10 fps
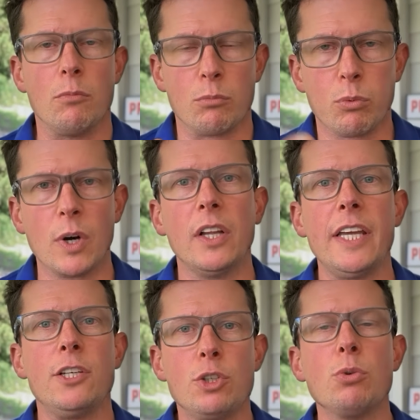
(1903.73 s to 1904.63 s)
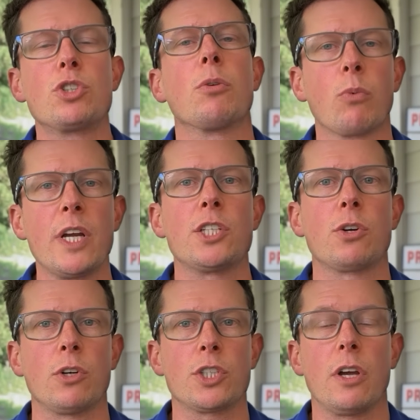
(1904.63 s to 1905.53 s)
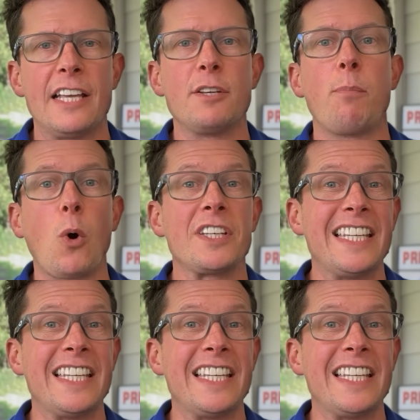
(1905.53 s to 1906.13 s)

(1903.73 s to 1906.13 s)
Really do some research. It's important